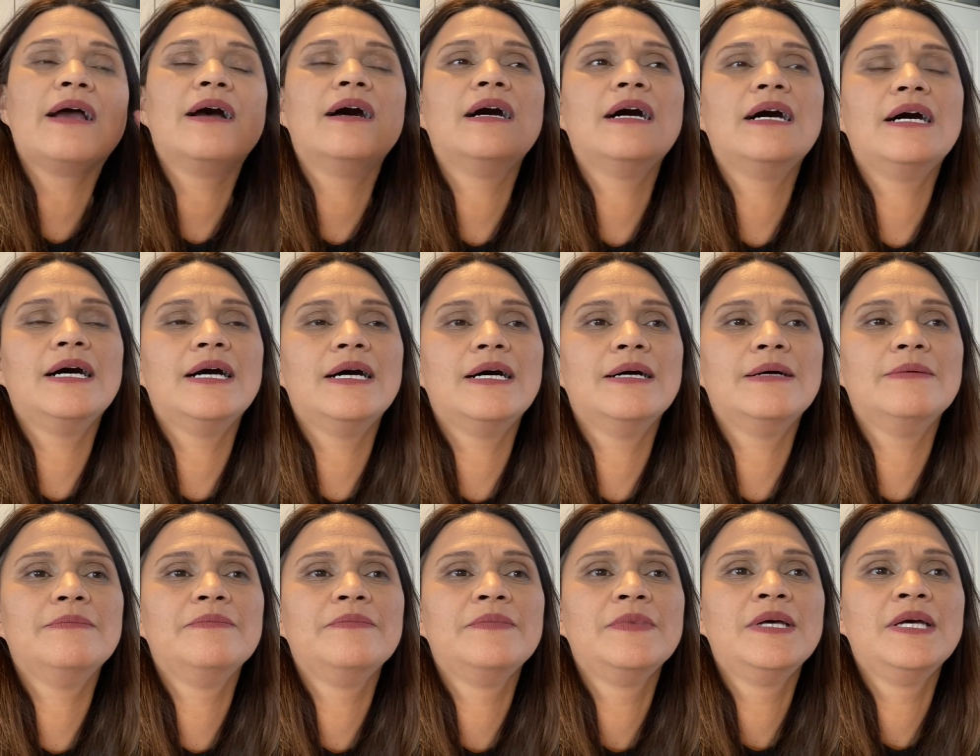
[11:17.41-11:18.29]

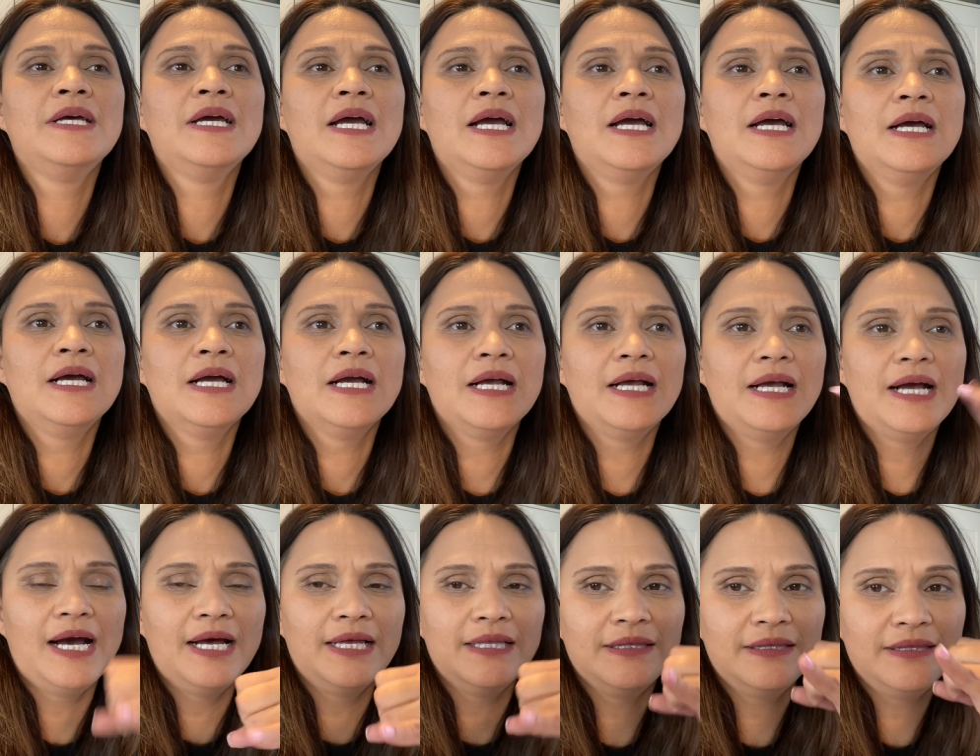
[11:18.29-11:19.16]
Um,
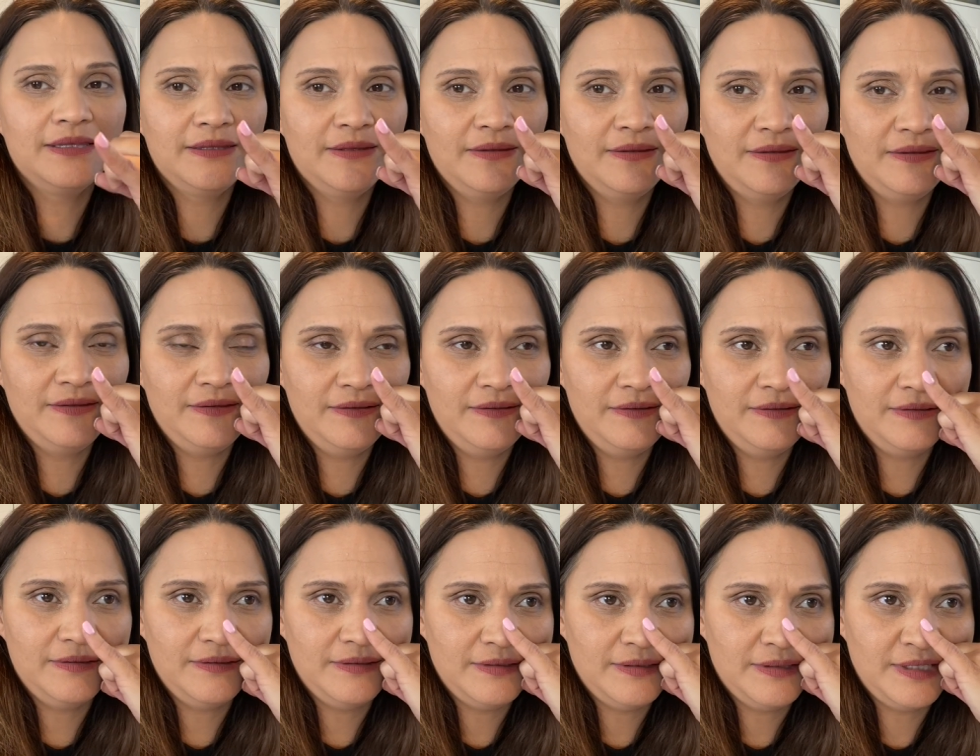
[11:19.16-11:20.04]
got
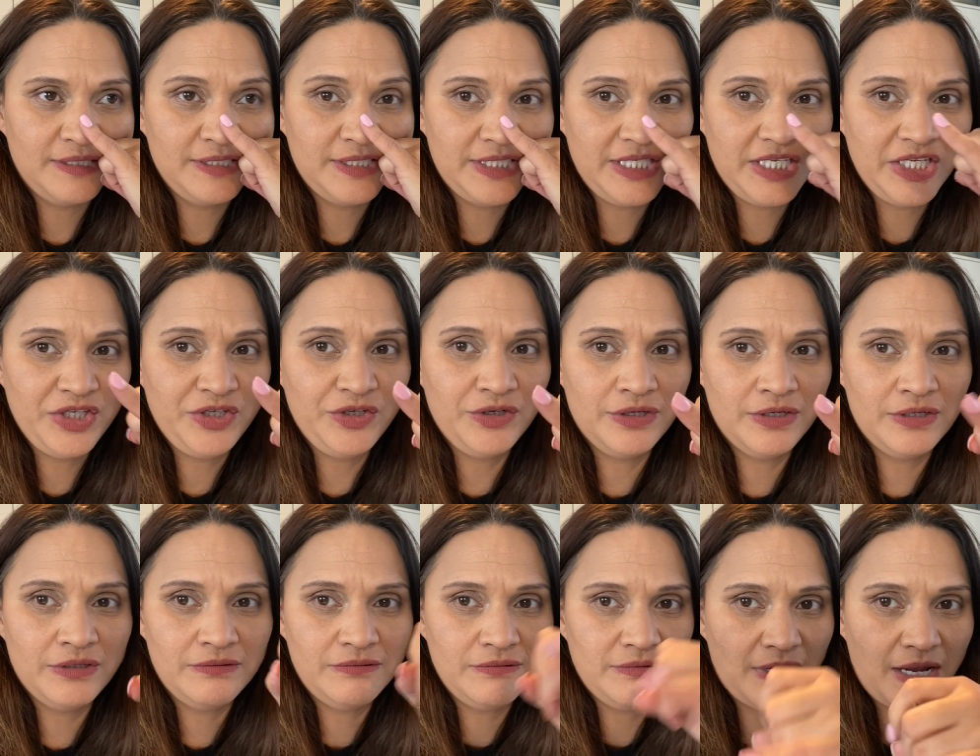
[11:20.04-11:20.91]
the
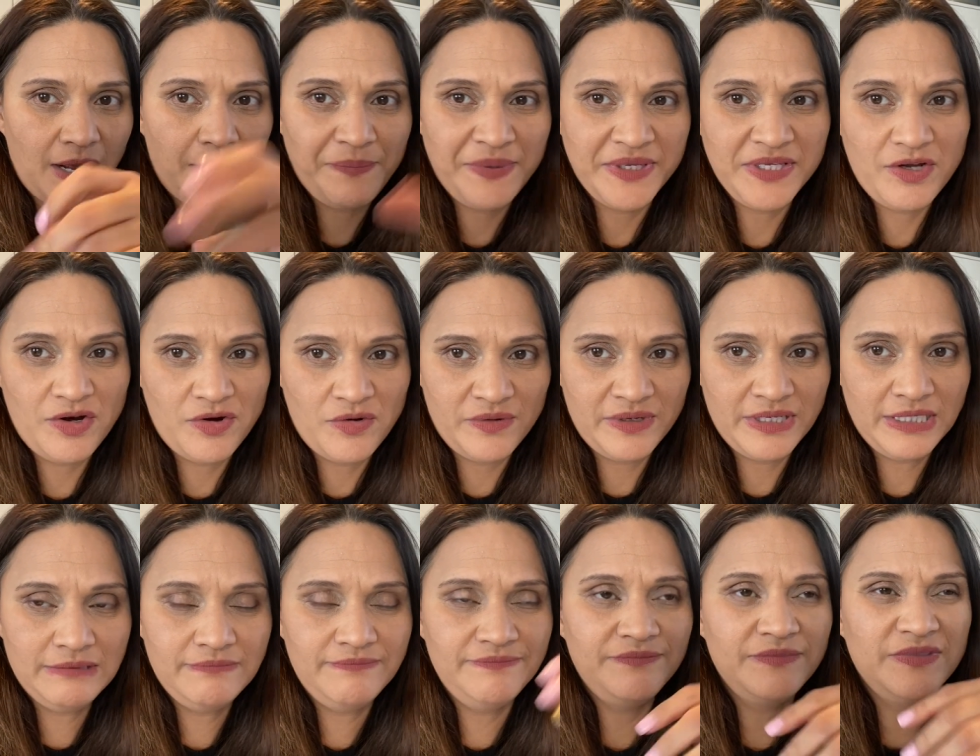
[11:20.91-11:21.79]
senior up and
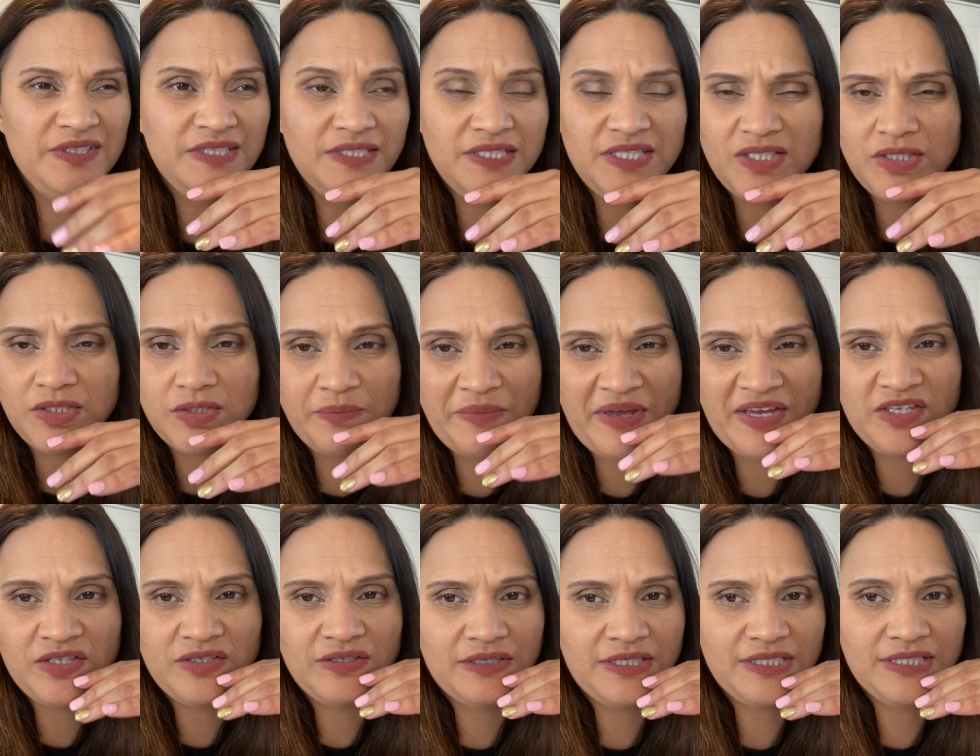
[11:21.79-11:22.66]
going just to
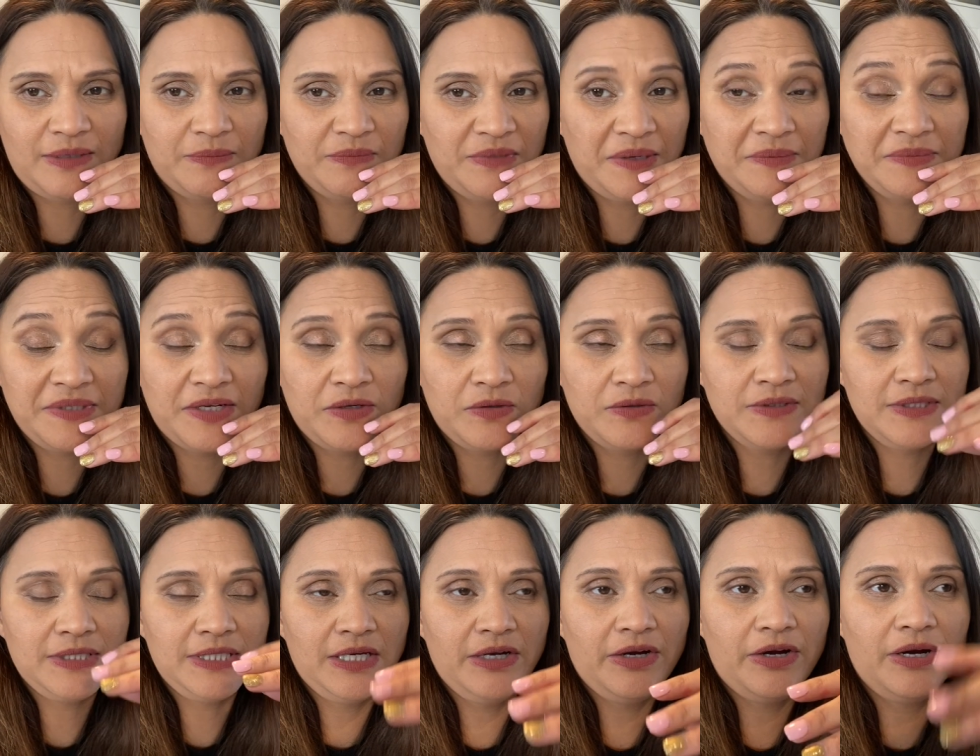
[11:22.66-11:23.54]
make sure because sometimes I don't
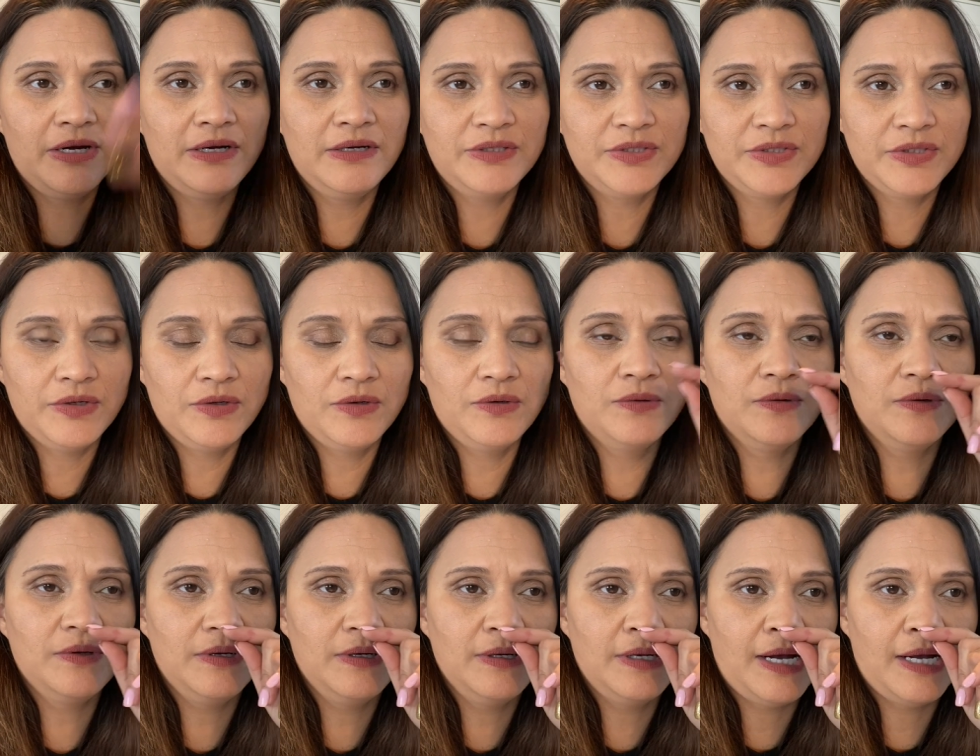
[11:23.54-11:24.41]
see her.
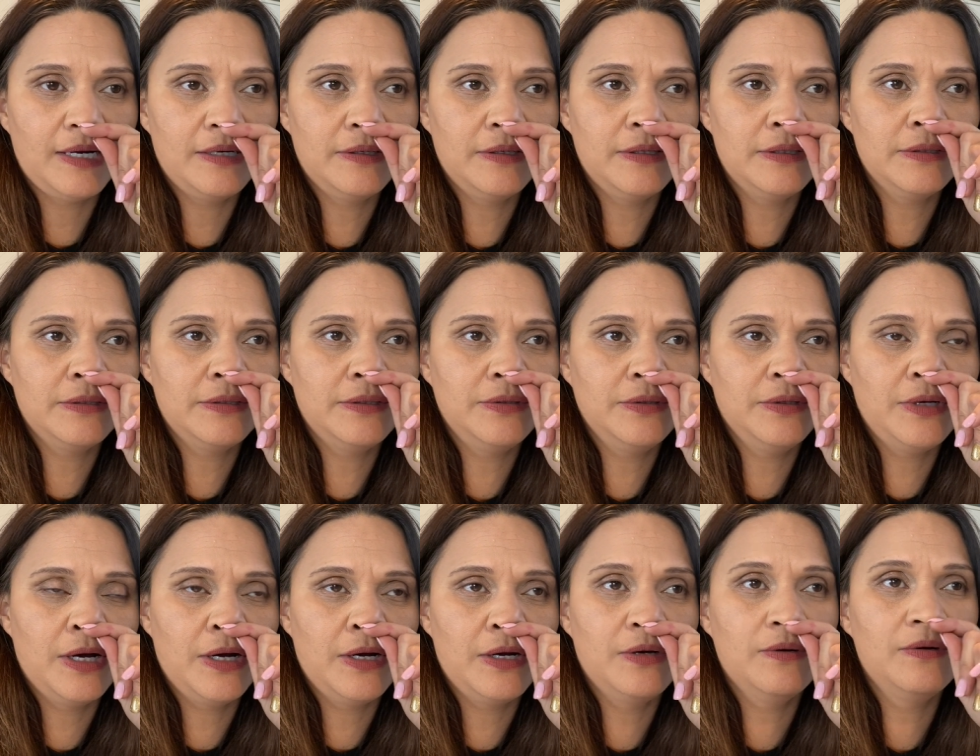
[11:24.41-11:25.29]
So got her to
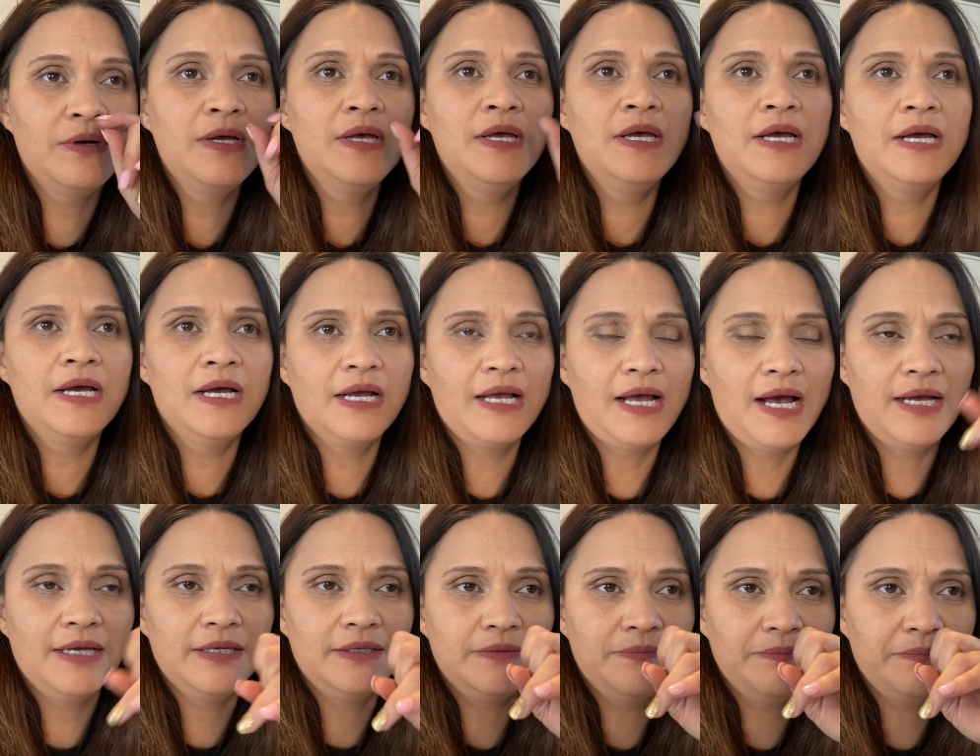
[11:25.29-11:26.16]
go,
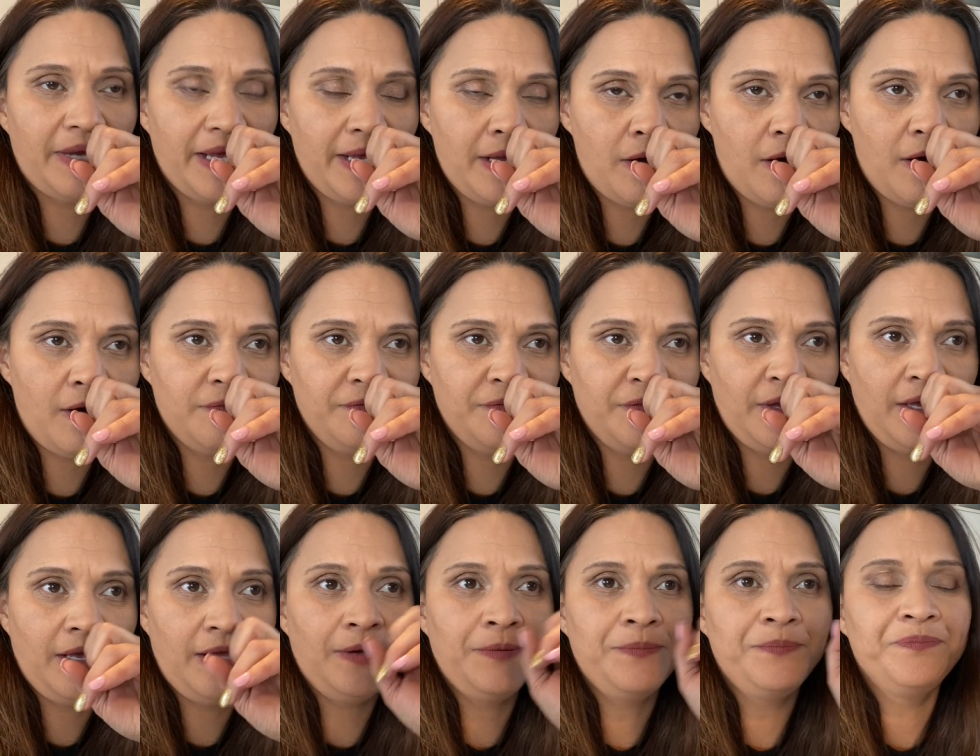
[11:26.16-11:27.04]
got my
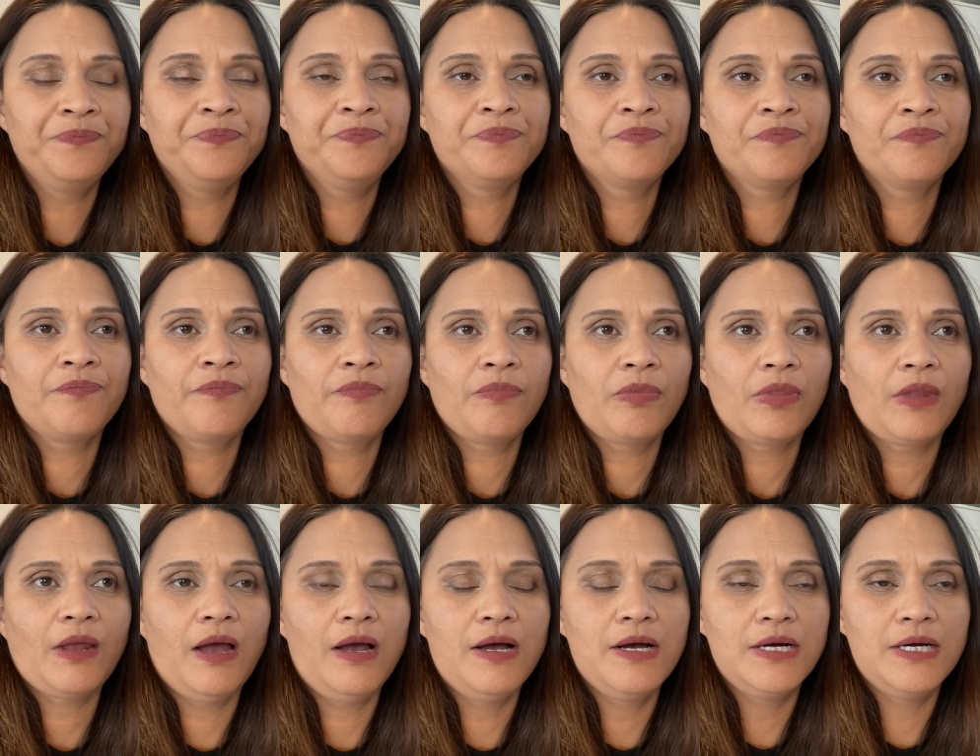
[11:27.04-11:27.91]
coffee,
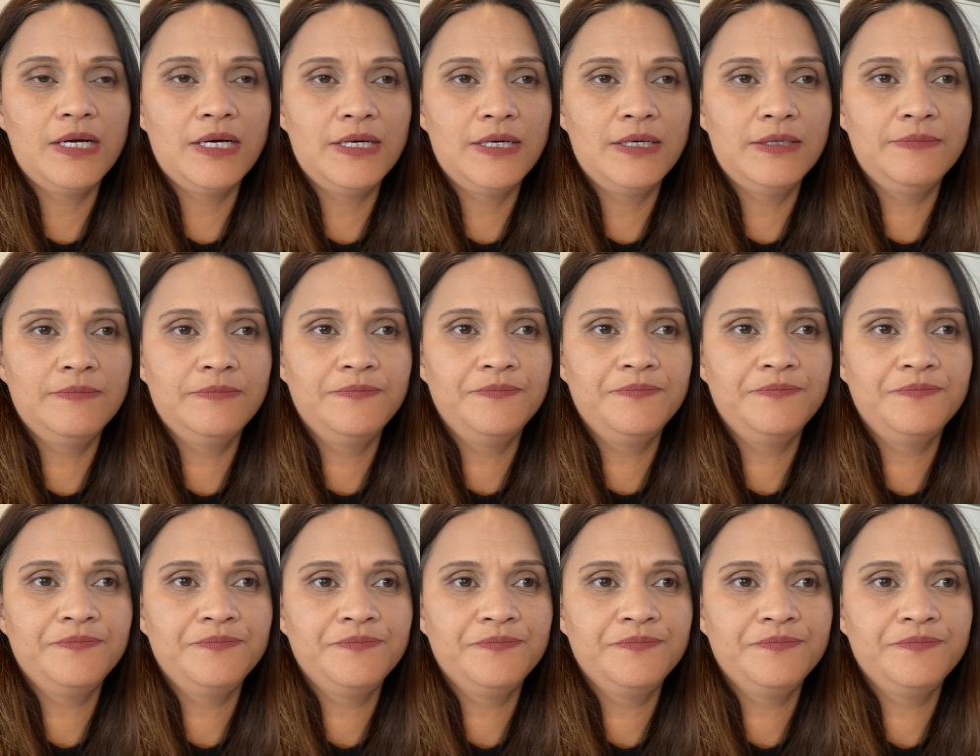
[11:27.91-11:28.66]
um,